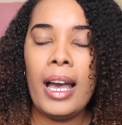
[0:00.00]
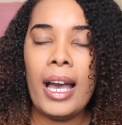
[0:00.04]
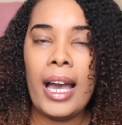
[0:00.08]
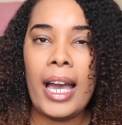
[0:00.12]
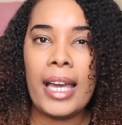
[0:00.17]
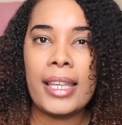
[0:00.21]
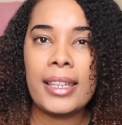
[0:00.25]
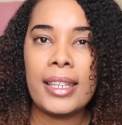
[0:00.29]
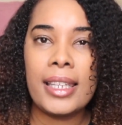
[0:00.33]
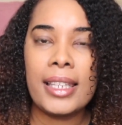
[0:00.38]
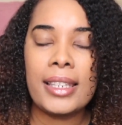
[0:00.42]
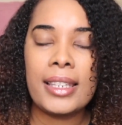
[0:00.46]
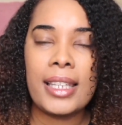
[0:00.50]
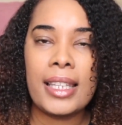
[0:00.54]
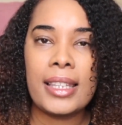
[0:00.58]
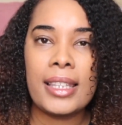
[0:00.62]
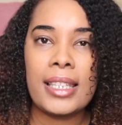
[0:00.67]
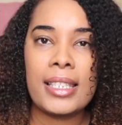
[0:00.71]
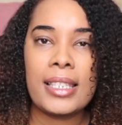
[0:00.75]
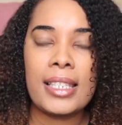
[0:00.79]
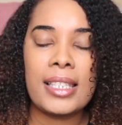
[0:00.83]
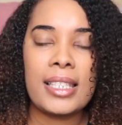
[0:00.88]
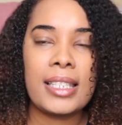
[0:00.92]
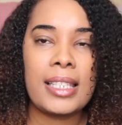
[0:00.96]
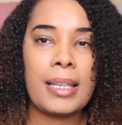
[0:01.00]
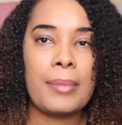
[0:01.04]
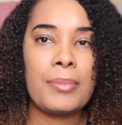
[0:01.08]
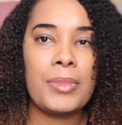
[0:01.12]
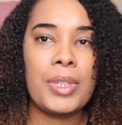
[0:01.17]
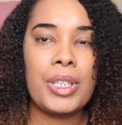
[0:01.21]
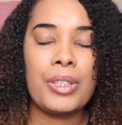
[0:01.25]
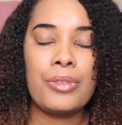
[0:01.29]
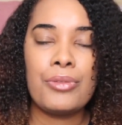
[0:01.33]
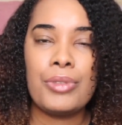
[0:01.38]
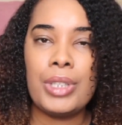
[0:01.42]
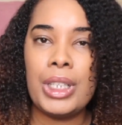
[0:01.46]
I think that this is
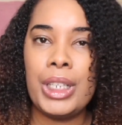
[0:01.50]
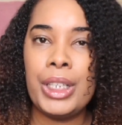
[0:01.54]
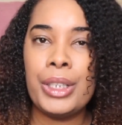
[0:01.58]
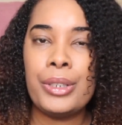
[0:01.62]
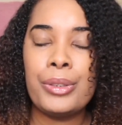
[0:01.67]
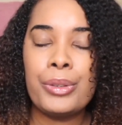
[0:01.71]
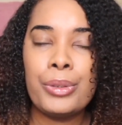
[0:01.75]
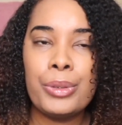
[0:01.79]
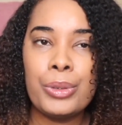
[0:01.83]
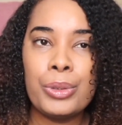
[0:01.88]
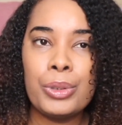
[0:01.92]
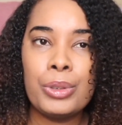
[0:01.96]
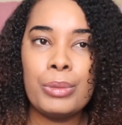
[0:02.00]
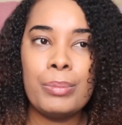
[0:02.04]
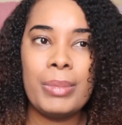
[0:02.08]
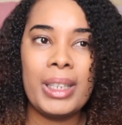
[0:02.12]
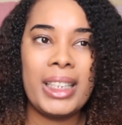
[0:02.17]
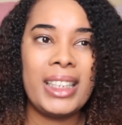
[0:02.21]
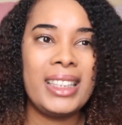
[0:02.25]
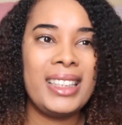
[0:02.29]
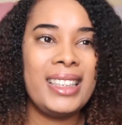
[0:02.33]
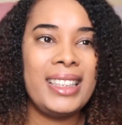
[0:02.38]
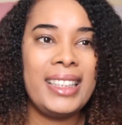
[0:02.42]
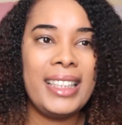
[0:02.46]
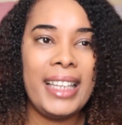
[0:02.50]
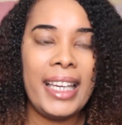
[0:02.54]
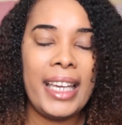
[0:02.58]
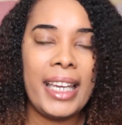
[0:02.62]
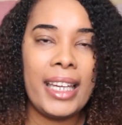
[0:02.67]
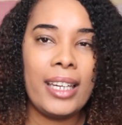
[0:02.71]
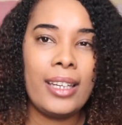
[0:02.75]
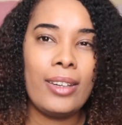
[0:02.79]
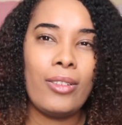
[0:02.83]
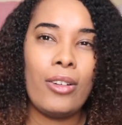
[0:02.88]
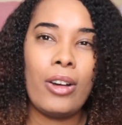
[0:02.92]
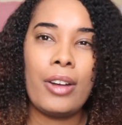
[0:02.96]
something really cool, but
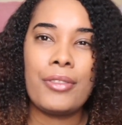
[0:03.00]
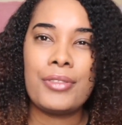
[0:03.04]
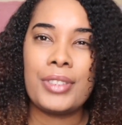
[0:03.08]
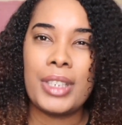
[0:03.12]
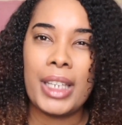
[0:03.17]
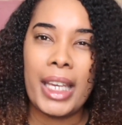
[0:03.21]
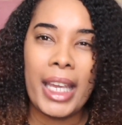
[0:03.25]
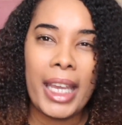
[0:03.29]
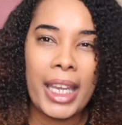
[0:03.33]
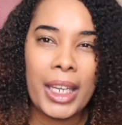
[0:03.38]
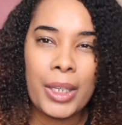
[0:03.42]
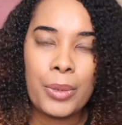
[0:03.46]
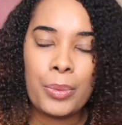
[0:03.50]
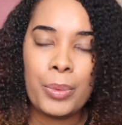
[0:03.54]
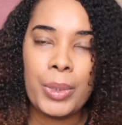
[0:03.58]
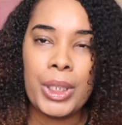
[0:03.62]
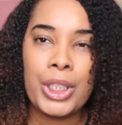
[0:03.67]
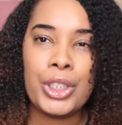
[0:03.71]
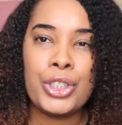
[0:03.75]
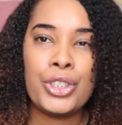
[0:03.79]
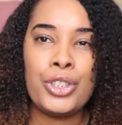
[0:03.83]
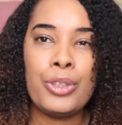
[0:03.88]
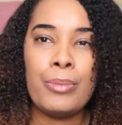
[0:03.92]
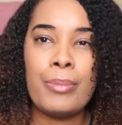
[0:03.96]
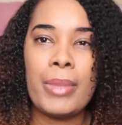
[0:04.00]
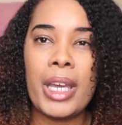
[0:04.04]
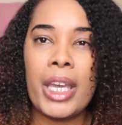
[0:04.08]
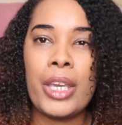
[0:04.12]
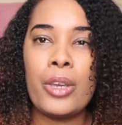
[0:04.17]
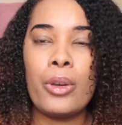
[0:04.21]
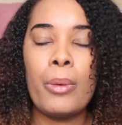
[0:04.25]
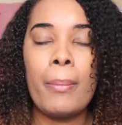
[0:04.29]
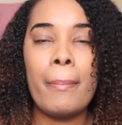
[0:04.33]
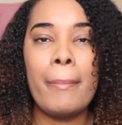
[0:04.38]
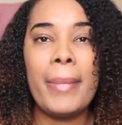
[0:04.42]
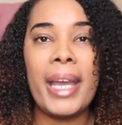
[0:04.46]
again, after 8 weeks you may
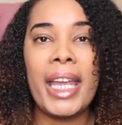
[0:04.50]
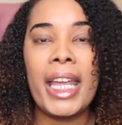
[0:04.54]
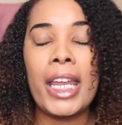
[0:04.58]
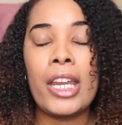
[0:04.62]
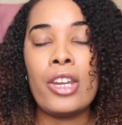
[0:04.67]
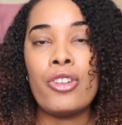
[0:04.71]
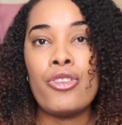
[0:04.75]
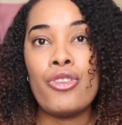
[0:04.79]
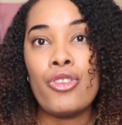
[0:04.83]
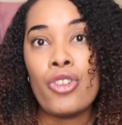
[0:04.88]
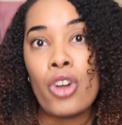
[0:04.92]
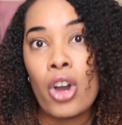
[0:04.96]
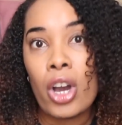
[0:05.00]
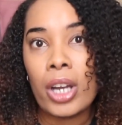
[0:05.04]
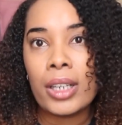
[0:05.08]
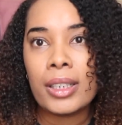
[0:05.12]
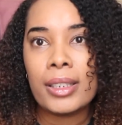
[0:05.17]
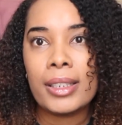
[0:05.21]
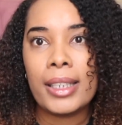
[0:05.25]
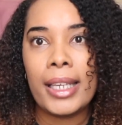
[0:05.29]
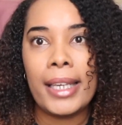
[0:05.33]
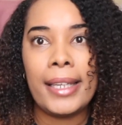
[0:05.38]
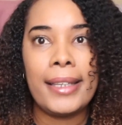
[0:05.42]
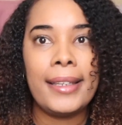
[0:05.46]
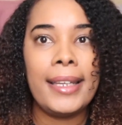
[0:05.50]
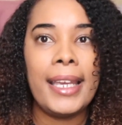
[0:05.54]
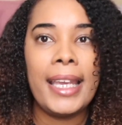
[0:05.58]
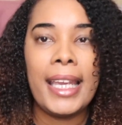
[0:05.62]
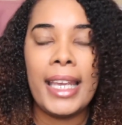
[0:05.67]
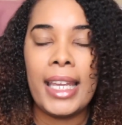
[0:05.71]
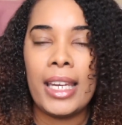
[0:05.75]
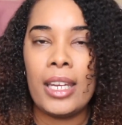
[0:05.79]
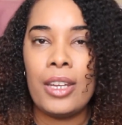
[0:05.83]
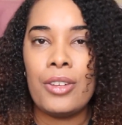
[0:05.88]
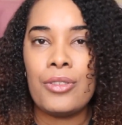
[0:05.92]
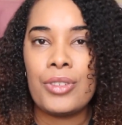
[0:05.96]
or may not get
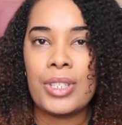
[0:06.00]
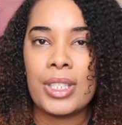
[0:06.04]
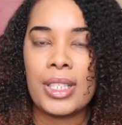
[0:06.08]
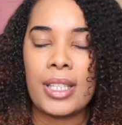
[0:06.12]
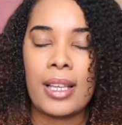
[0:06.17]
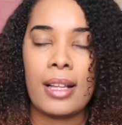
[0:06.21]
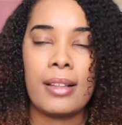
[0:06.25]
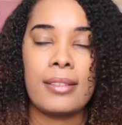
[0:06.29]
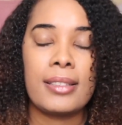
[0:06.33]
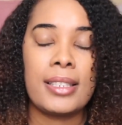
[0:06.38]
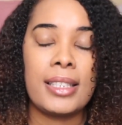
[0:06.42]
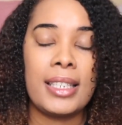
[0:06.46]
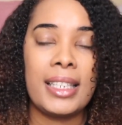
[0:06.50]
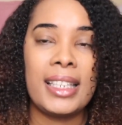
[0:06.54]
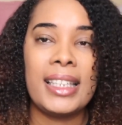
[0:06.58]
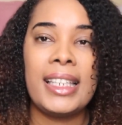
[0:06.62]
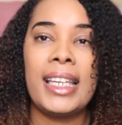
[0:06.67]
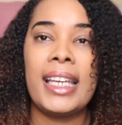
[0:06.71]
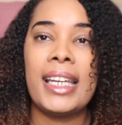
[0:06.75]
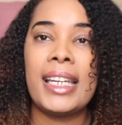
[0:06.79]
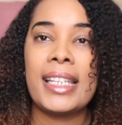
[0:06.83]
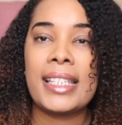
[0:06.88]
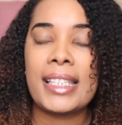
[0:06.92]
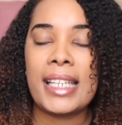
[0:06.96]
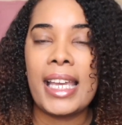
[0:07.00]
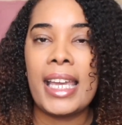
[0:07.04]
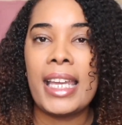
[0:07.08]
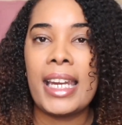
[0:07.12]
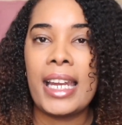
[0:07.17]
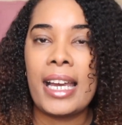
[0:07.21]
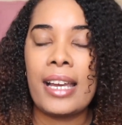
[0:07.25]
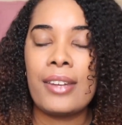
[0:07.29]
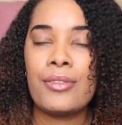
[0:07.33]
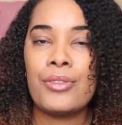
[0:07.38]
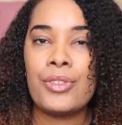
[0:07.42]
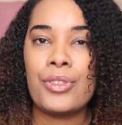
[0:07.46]
any results, and again, it's
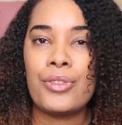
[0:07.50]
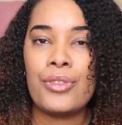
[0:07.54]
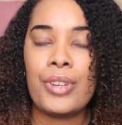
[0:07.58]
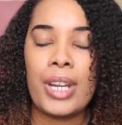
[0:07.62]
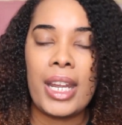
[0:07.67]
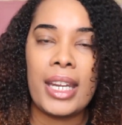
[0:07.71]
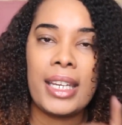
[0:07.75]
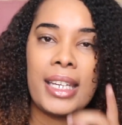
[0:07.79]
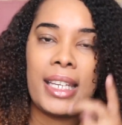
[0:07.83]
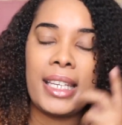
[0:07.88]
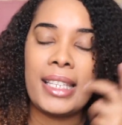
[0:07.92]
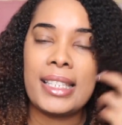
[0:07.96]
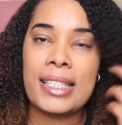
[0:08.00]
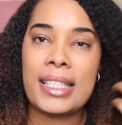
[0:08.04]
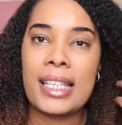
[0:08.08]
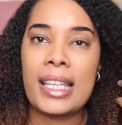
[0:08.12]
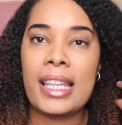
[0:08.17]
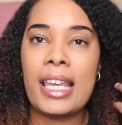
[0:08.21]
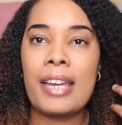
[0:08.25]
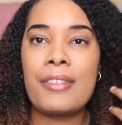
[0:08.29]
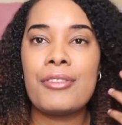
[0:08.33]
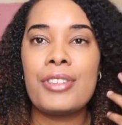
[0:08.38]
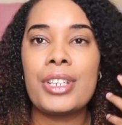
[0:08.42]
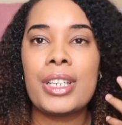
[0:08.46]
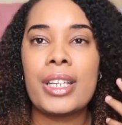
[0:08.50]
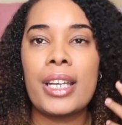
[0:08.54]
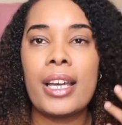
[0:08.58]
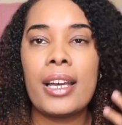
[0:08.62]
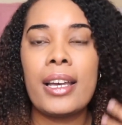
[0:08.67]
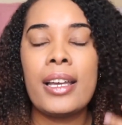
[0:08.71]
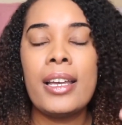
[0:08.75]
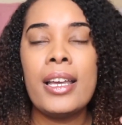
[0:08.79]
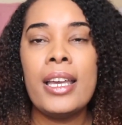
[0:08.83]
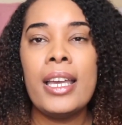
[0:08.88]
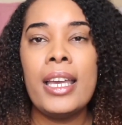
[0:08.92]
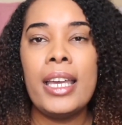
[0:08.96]
800 Rand in South
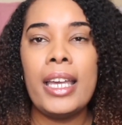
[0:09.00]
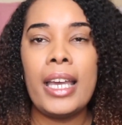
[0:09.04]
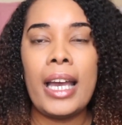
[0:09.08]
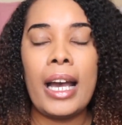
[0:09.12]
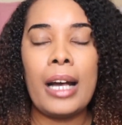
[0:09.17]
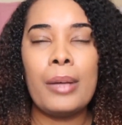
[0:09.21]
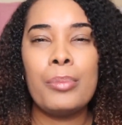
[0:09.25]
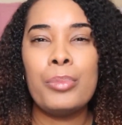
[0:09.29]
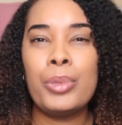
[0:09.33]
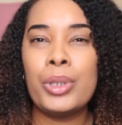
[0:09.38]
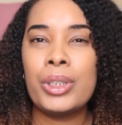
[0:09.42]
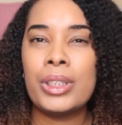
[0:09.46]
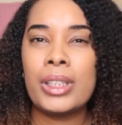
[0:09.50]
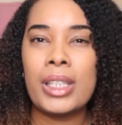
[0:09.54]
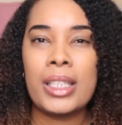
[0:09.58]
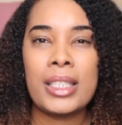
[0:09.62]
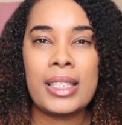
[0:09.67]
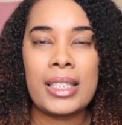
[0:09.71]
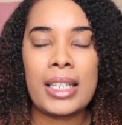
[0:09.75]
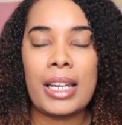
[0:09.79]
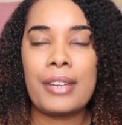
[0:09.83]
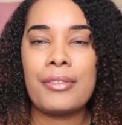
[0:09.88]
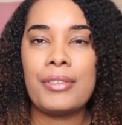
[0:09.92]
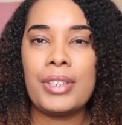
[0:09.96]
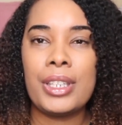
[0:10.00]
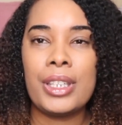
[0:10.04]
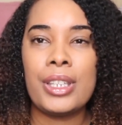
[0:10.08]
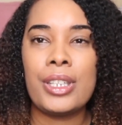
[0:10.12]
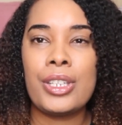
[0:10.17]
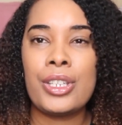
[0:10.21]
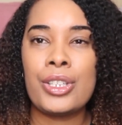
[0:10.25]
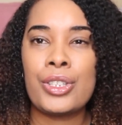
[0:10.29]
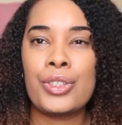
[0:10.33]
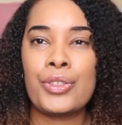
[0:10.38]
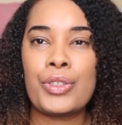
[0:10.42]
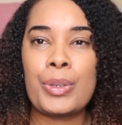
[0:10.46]
Africa. I'll put the stuff in the
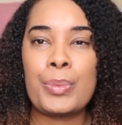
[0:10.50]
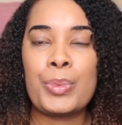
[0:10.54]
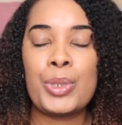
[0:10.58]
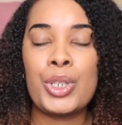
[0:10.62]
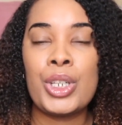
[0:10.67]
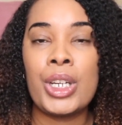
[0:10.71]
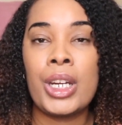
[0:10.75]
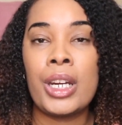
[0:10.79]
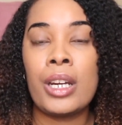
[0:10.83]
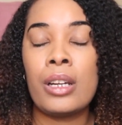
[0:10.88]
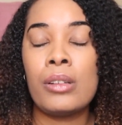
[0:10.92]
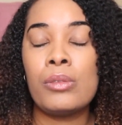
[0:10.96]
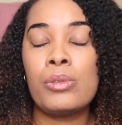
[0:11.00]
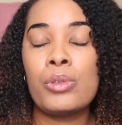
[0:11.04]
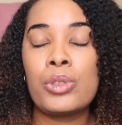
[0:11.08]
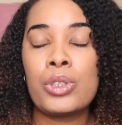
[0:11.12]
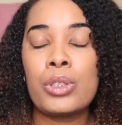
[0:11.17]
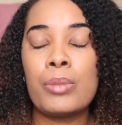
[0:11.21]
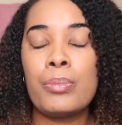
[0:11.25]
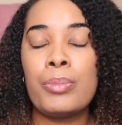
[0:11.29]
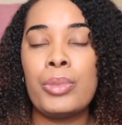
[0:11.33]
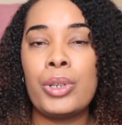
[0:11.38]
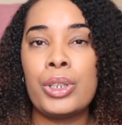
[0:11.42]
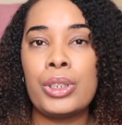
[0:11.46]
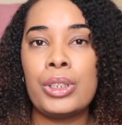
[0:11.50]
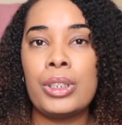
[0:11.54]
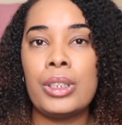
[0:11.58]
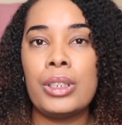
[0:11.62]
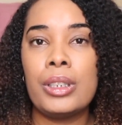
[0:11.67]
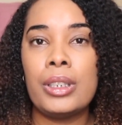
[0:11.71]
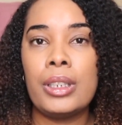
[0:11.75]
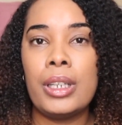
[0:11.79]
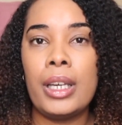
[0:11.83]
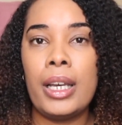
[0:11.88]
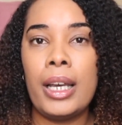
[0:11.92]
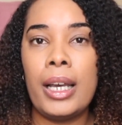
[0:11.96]
description, and I'll also put
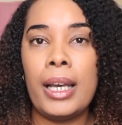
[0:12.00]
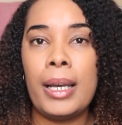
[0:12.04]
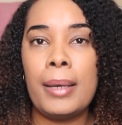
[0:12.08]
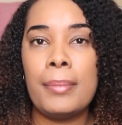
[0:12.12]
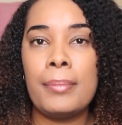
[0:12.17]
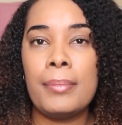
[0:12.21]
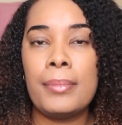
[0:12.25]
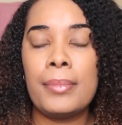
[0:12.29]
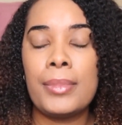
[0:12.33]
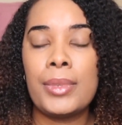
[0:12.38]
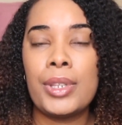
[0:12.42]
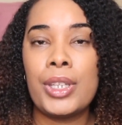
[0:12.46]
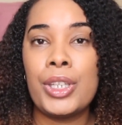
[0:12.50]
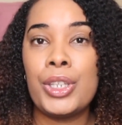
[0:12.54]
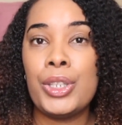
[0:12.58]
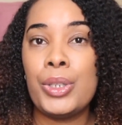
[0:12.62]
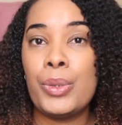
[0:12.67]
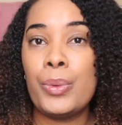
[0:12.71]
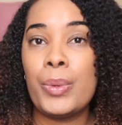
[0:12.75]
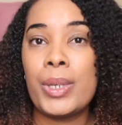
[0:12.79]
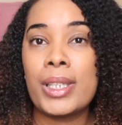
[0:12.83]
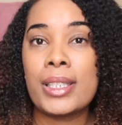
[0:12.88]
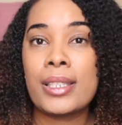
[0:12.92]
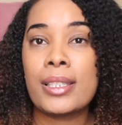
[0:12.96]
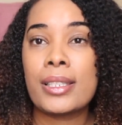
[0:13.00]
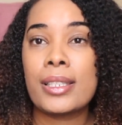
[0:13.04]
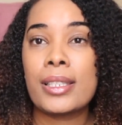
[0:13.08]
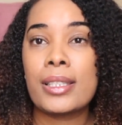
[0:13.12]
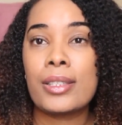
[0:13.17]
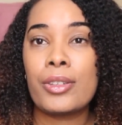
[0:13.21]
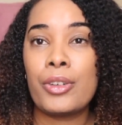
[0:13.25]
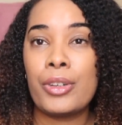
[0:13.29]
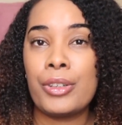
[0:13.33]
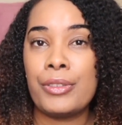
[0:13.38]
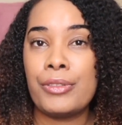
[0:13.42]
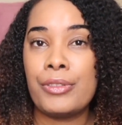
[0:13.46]
the
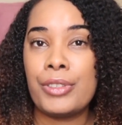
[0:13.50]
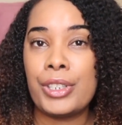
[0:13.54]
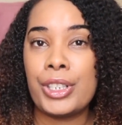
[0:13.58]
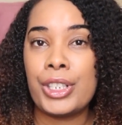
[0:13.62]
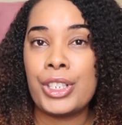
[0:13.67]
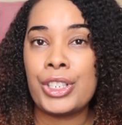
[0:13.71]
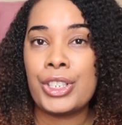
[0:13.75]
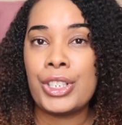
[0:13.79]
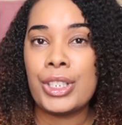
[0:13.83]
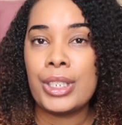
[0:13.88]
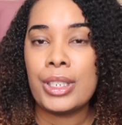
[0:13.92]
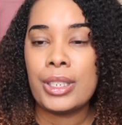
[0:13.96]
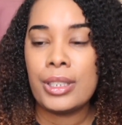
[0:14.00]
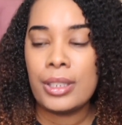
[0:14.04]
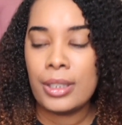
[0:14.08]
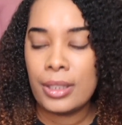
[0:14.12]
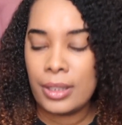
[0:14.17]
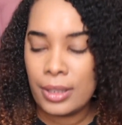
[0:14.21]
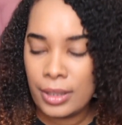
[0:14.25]
US conversion.